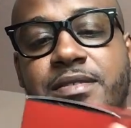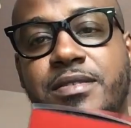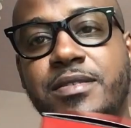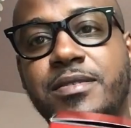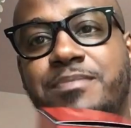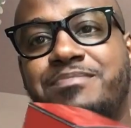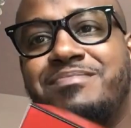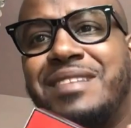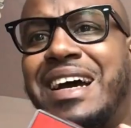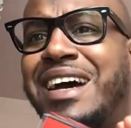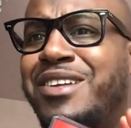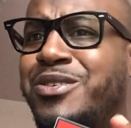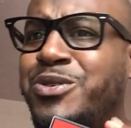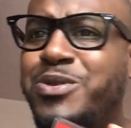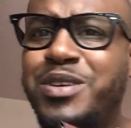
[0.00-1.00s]
uh, I
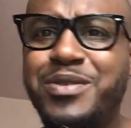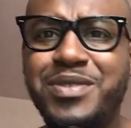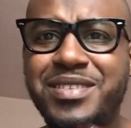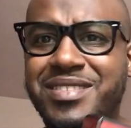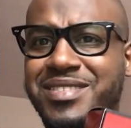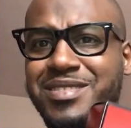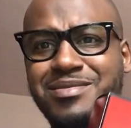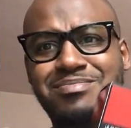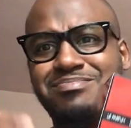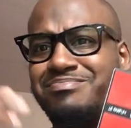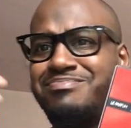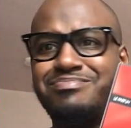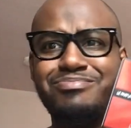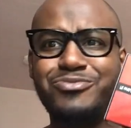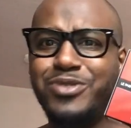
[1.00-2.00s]
don't know if it's
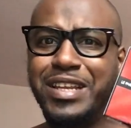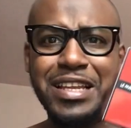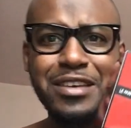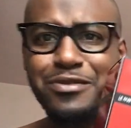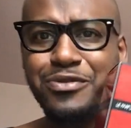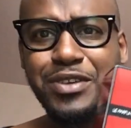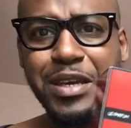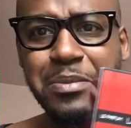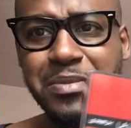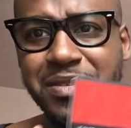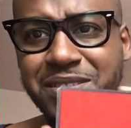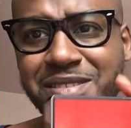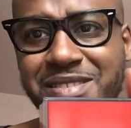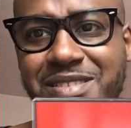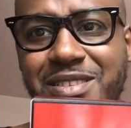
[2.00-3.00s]
really
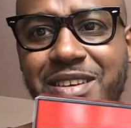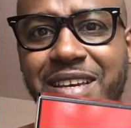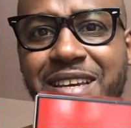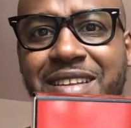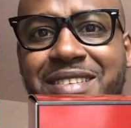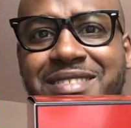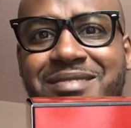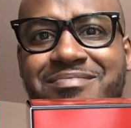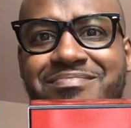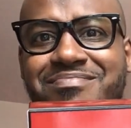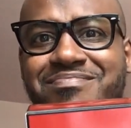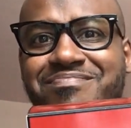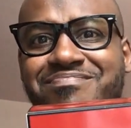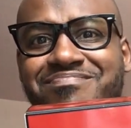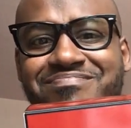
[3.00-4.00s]
famous and
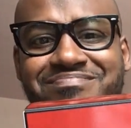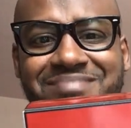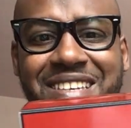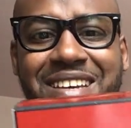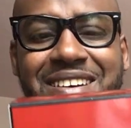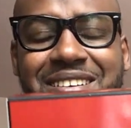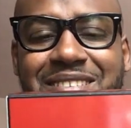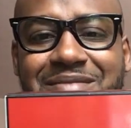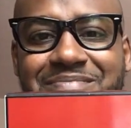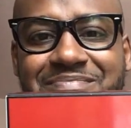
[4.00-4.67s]
yeah,